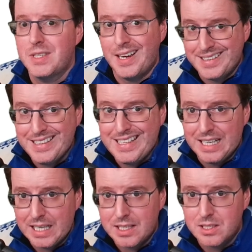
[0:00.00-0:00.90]
of
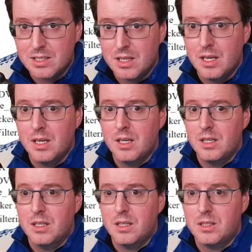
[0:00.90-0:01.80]
techniques
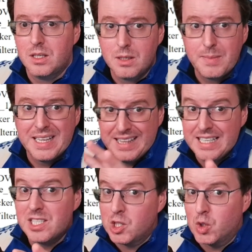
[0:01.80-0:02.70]
to kind of make
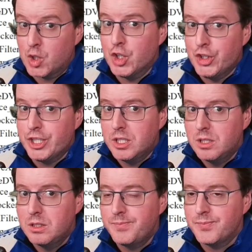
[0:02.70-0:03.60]
this look good.
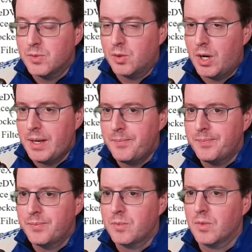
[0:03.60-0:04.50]
All right.
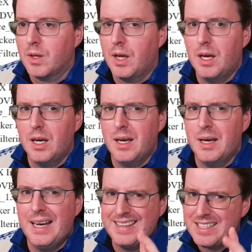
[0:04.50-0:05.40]

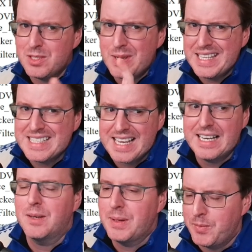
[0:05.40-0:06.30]
And this is where things
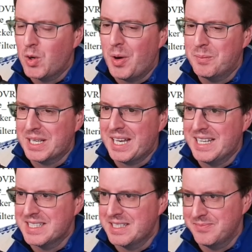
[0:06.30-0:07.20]
get a little bit more
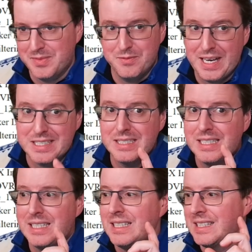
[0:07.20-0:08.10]
complicated. In fact,
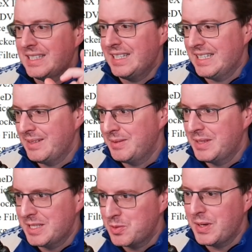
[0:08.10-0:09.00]

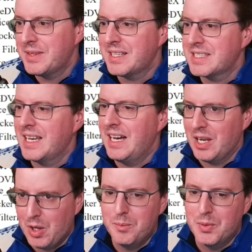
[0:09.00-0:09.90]
this is where things get
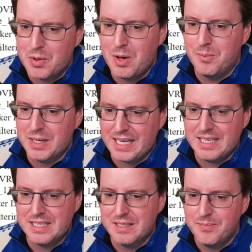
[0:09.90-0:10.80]
a lot more
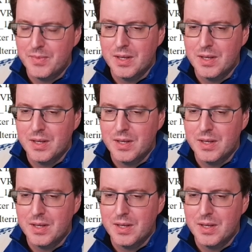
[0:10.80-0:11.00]
complicated,